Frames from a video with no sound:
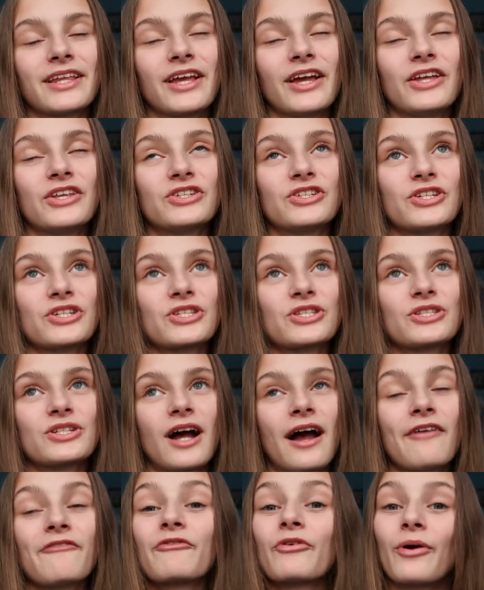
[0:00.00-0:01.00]
it's just
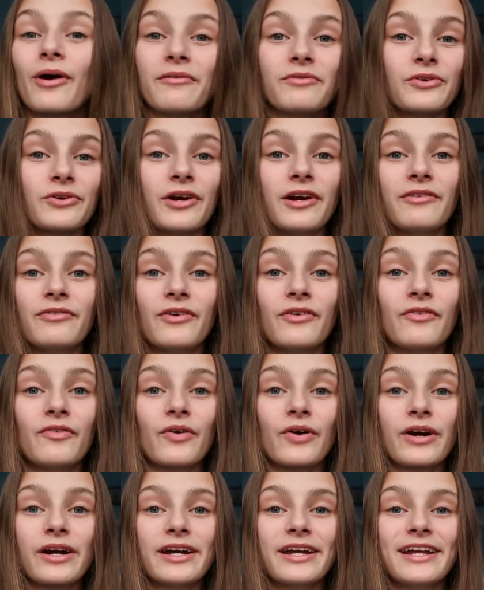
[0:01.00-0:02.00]
I'm forever grateful
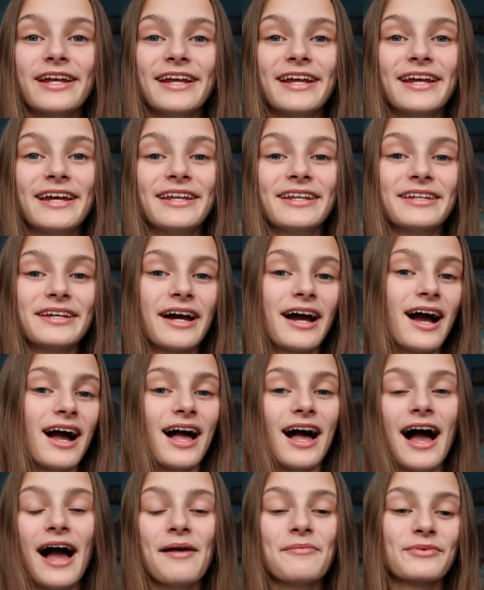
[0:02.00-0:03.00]
for it and
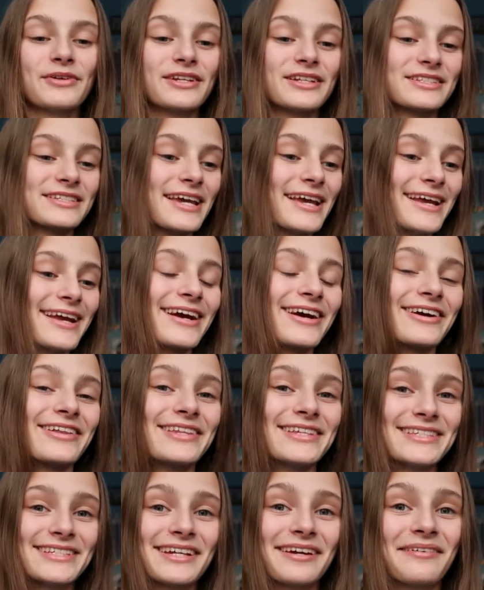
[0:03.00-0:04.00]
I'm gonna take care of
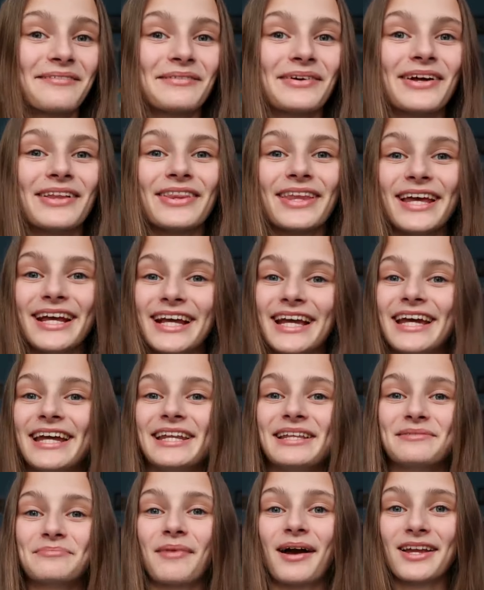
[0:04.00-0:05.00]
this camera like
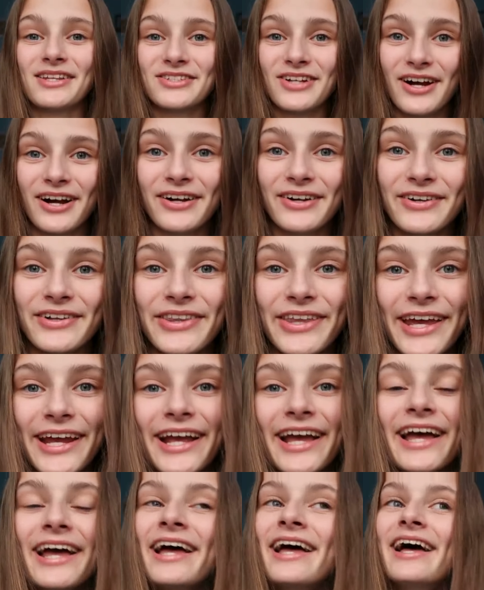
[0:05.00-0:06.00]
it is my child
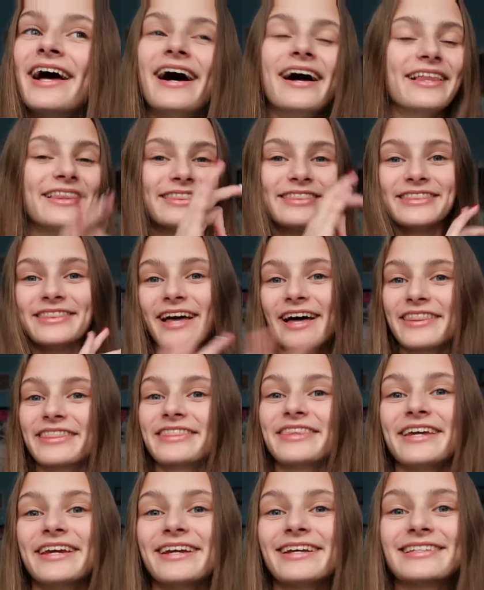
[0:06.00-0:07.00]
like
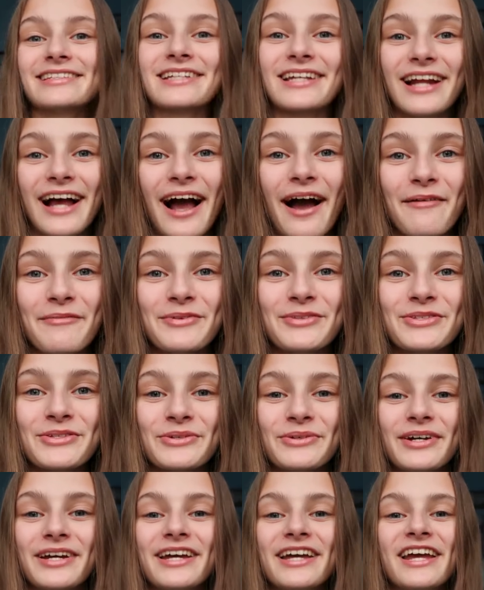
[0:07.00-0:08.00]
nothing is gonna happen
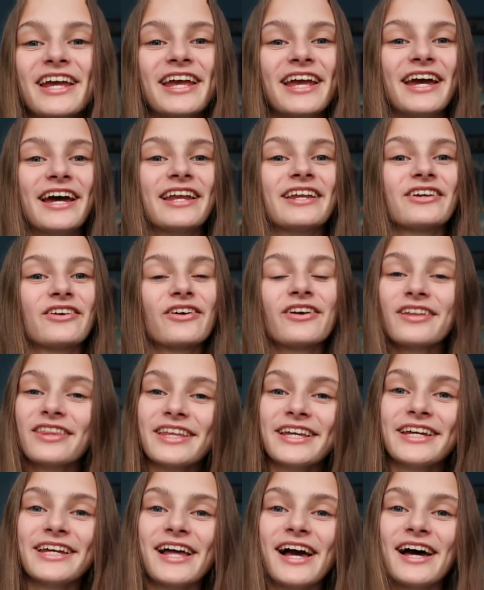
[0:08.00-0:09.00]
to it and
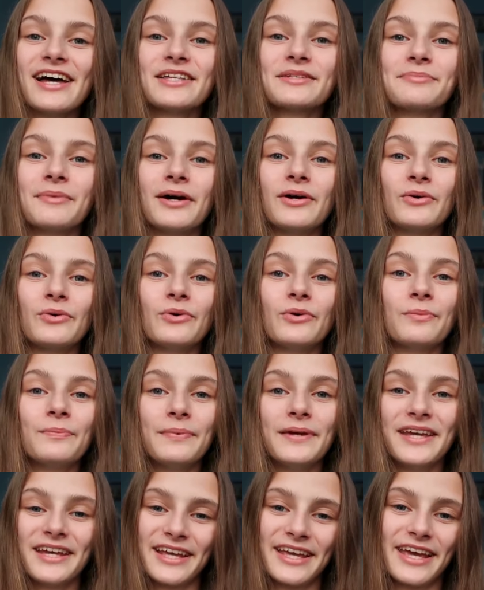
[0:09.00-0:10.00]
currently it has my old
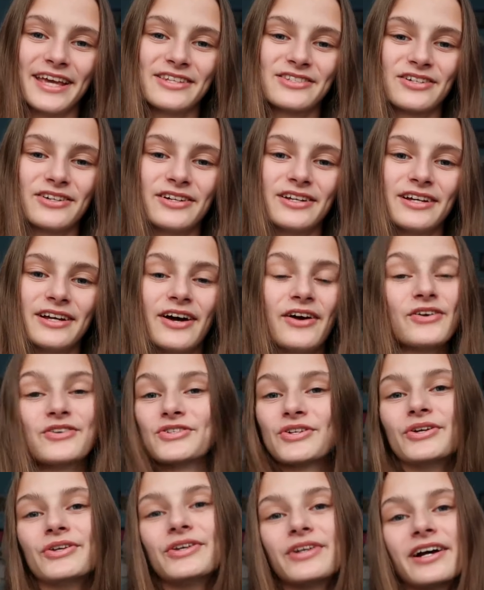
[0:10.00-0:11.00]
pink case on it I'll
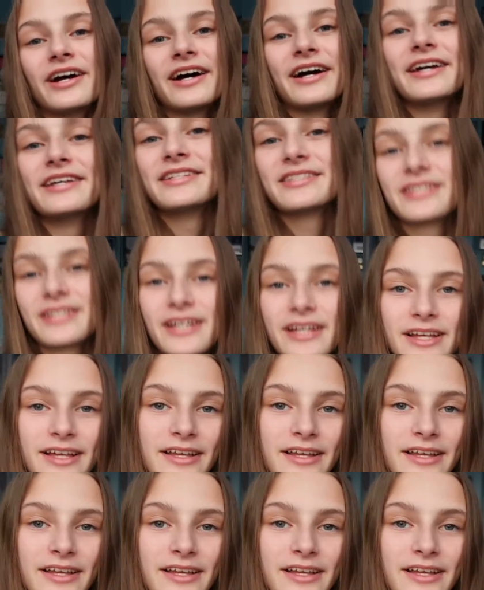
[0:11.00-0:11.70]
show you guys